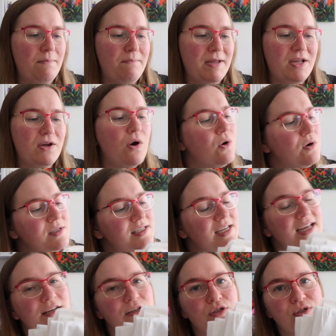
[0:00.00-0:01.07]
because
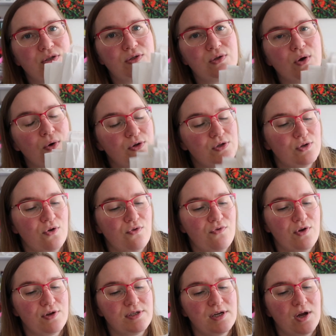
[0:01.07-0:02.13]
it is so, so
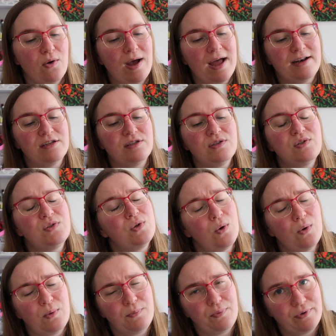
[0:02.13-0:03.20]
versatile and it's
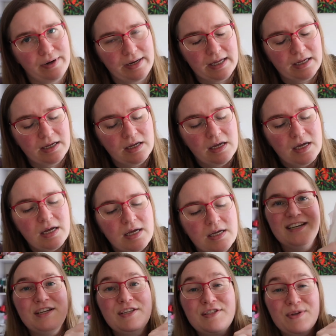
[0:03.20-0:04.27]
so pretty.
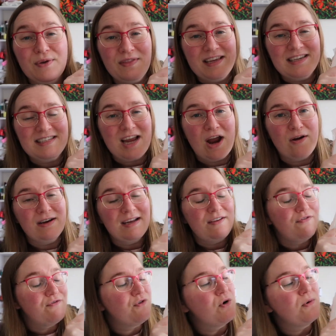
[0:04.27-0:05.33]
So there's
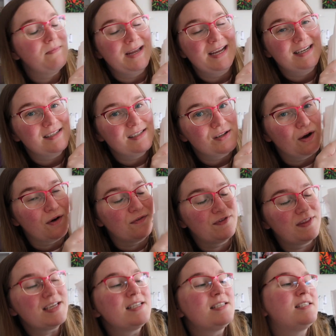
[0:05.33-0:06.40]
currently 4 meters of
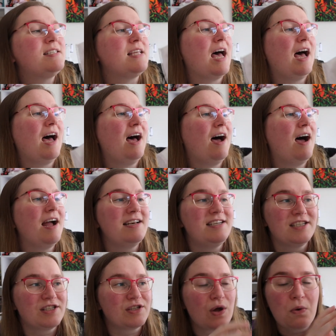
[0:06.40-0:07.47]
this. I
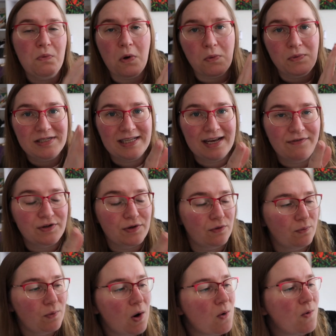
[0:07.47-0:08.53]
just got what was left on
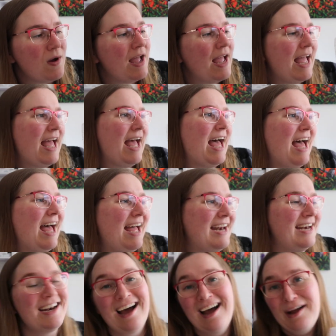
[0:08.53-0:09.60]
the roll
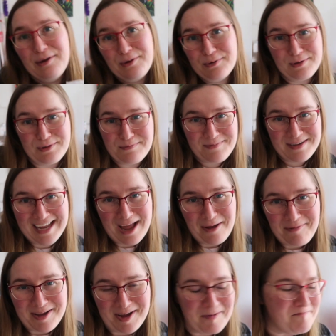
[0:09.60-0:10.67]
and I couldn't be
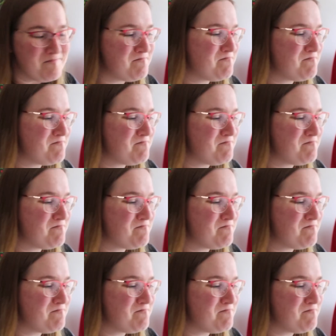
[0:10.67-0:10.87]
happier.